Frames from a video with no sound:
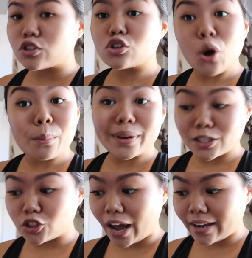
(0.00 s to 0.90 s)
so many
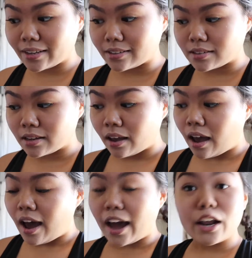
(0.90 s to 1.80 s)
jackets
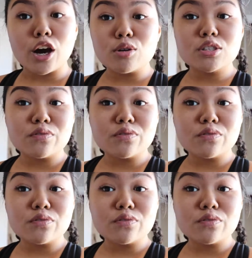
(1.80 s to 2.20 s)
and I always